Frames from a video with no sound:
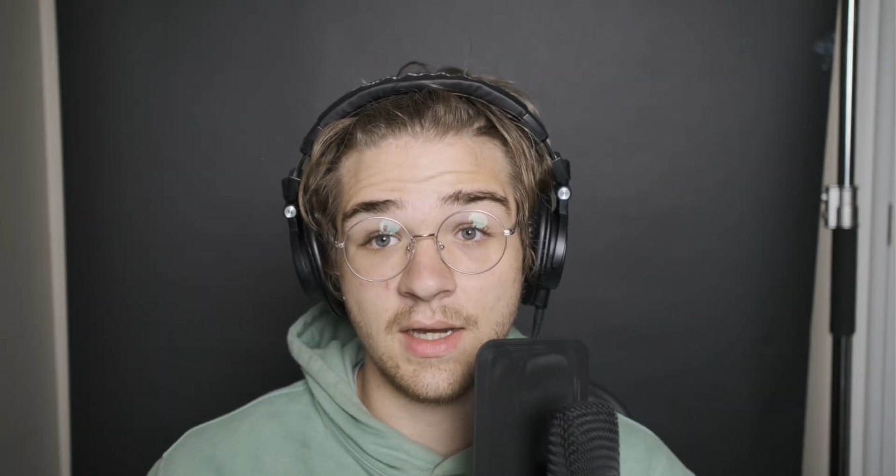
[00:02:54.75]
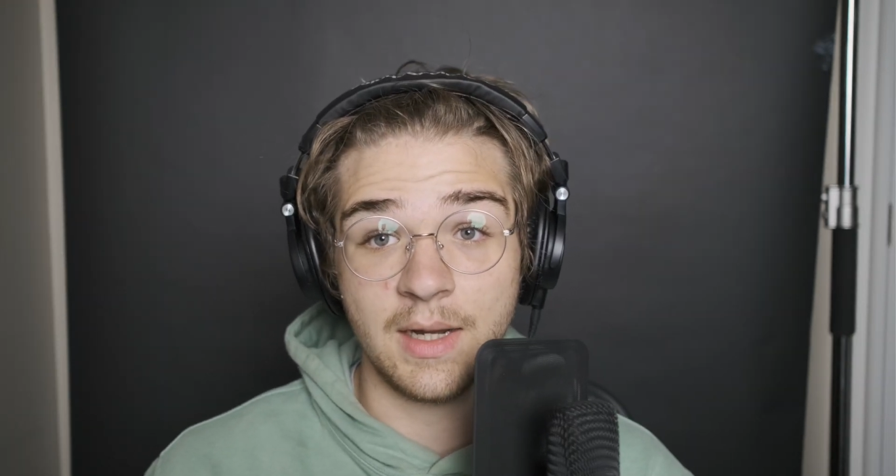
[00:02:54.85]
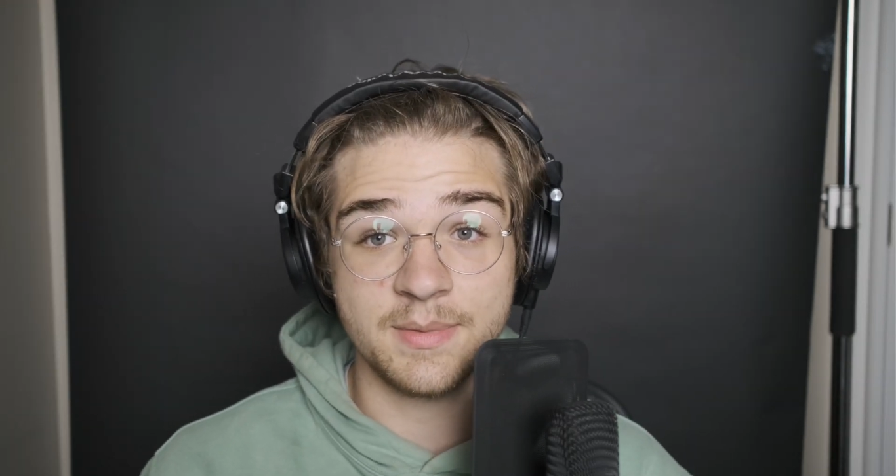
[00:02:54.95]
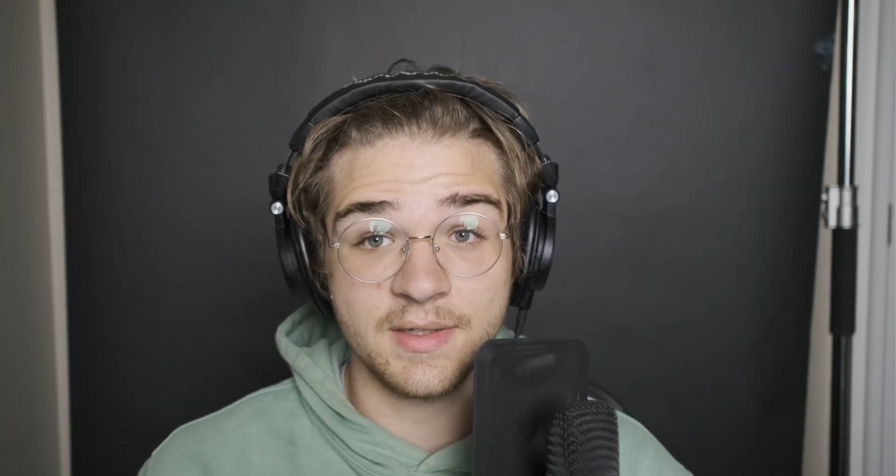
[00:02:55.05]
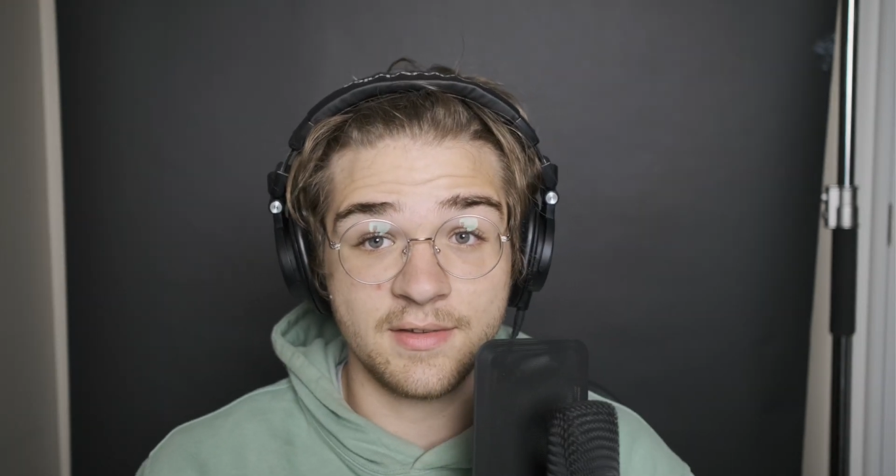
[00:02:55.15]

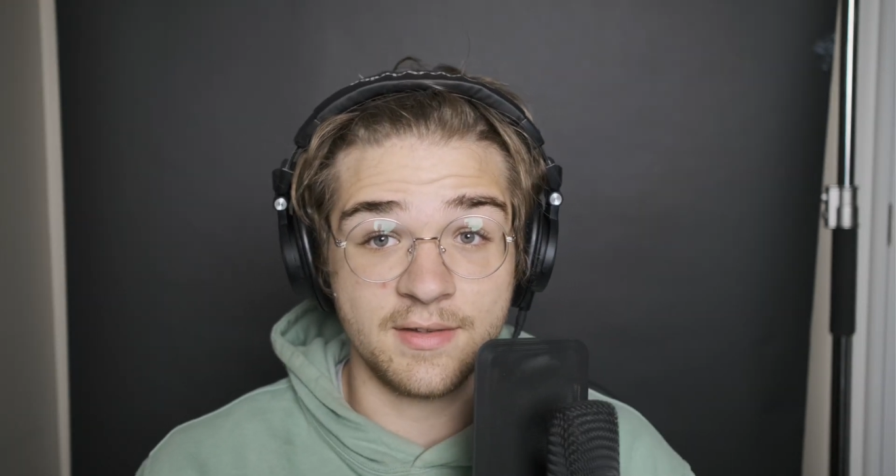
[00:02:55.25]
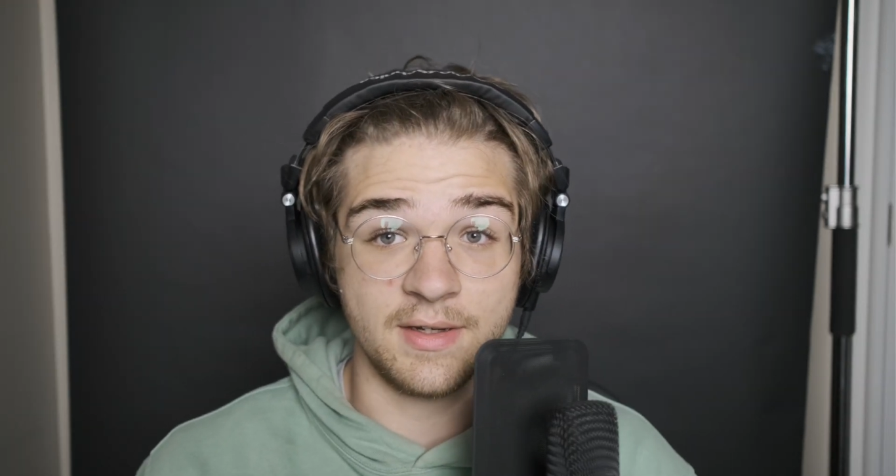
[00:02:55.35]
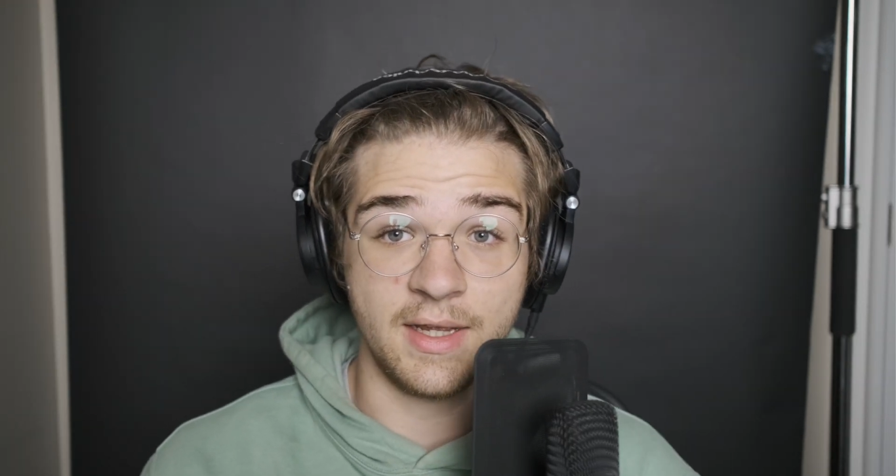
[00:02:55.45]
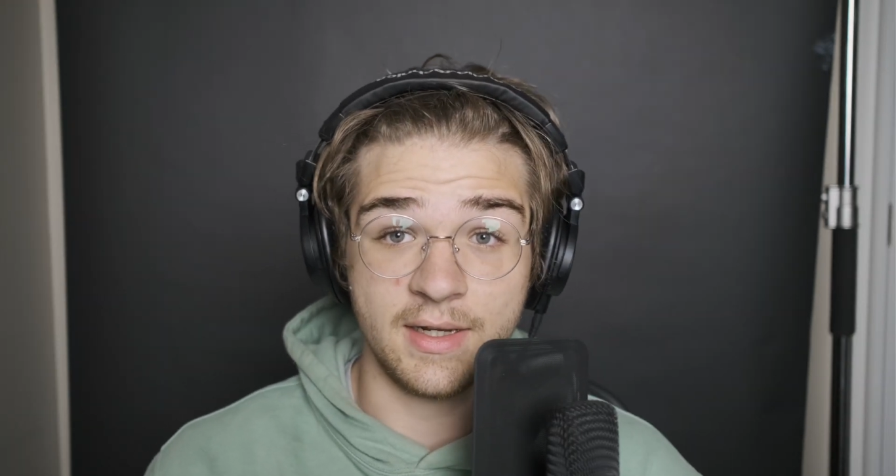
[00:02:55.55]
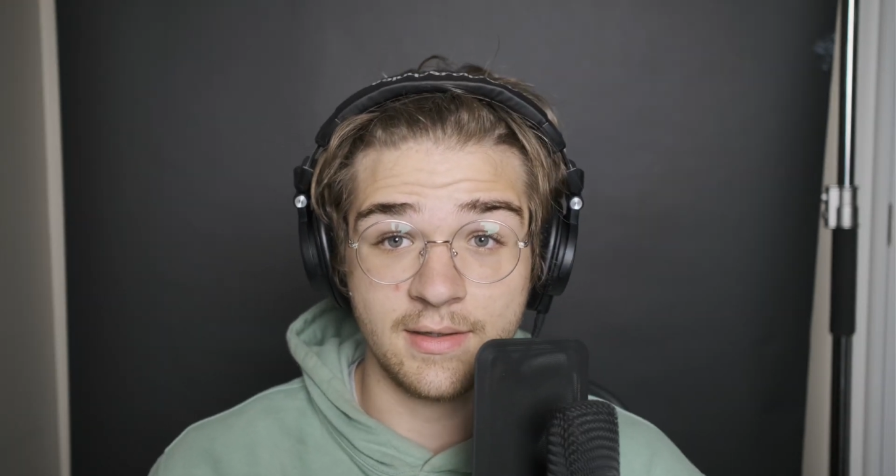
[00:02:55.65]
optics and
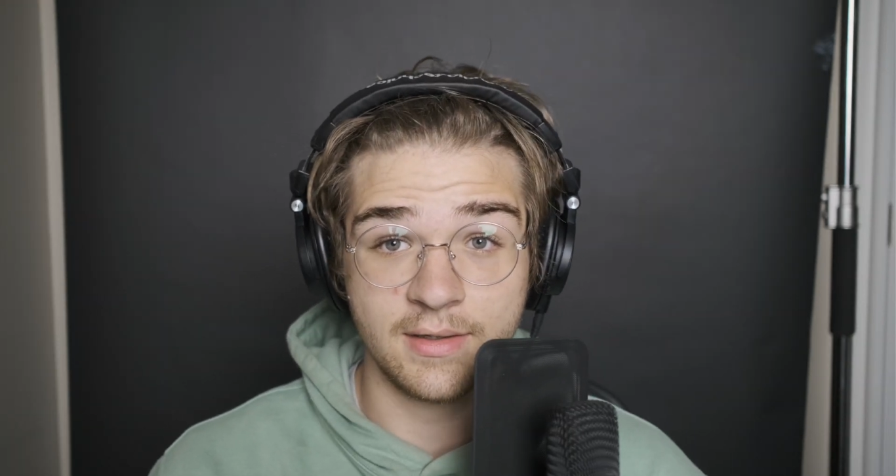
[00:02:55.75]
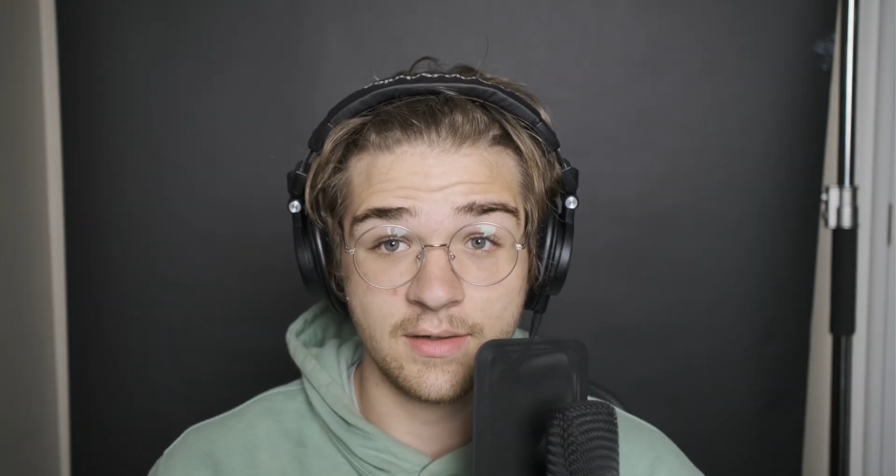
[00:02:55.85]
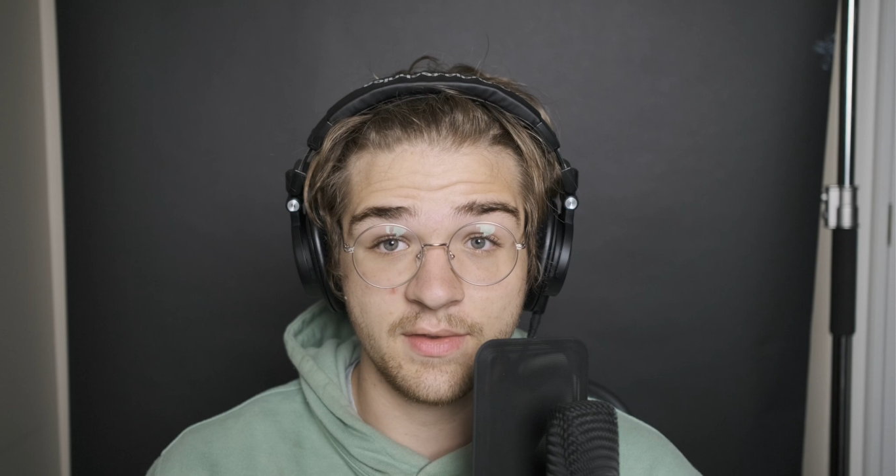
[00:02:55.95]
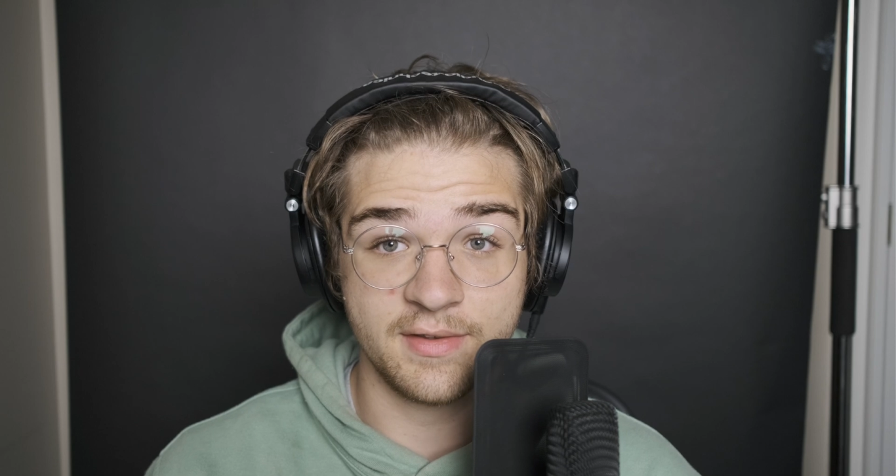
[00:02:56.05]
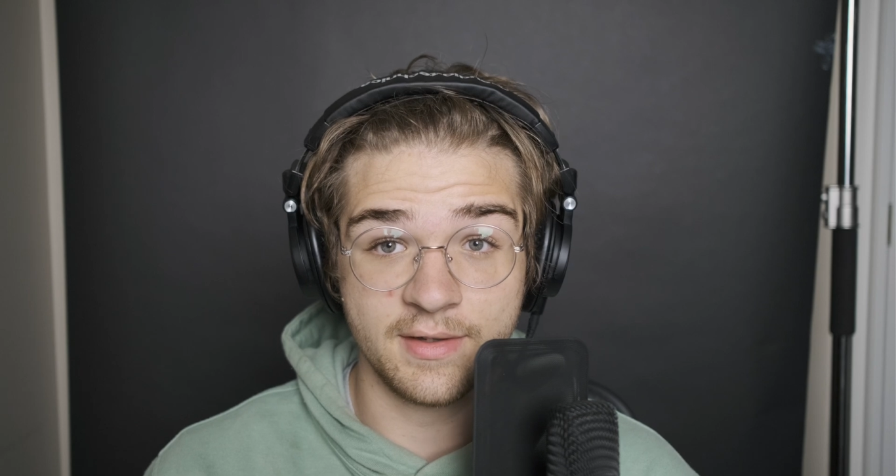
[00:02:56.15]
handling of this